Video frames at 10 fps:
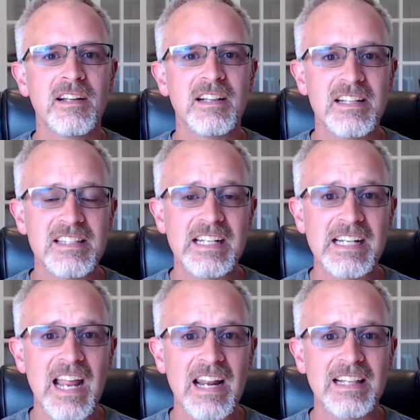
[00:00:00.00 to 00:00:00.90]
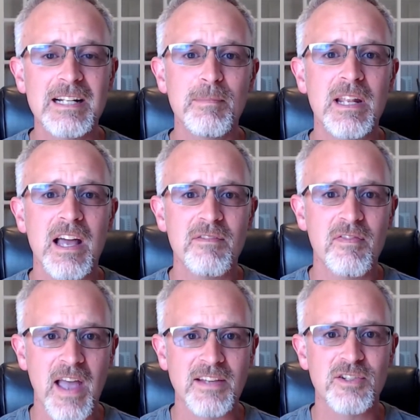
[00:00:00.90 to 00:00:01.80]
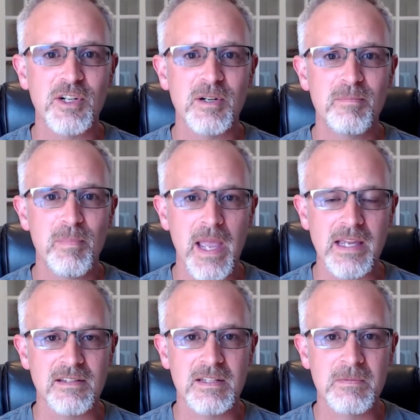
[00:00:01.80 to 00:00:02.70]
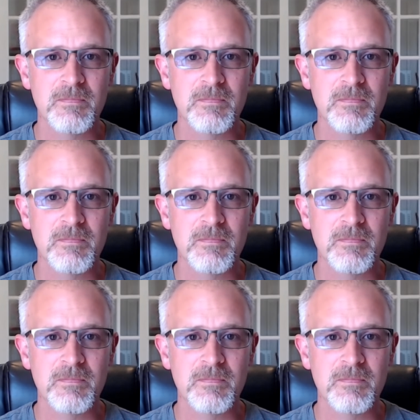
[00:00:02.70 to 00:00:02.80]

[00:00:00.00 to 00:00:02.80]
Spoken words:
listening at a little bit of a faster pace.